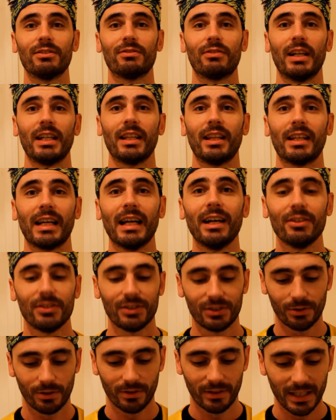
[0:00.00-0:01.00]
for anything else
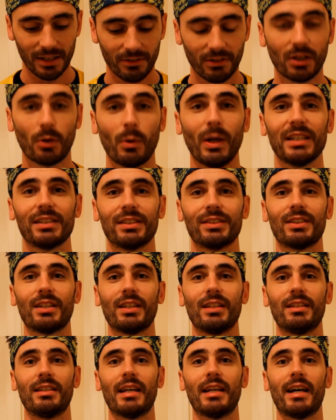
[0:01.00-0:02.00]
or any requests,
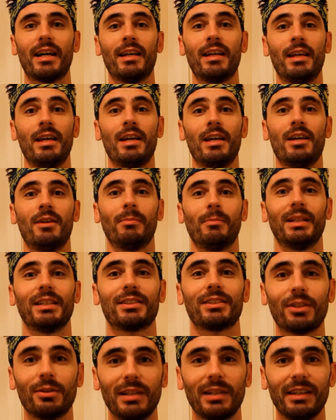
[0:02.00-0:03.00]
then please
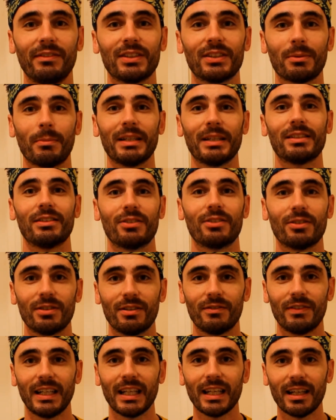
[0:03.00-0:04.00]
do leave us a message on the
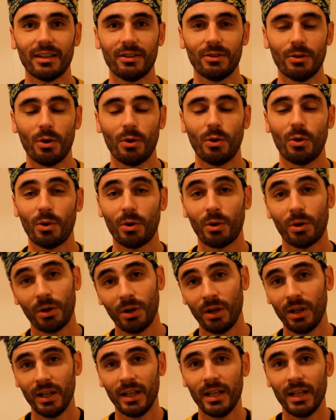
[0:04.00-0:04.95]
video, or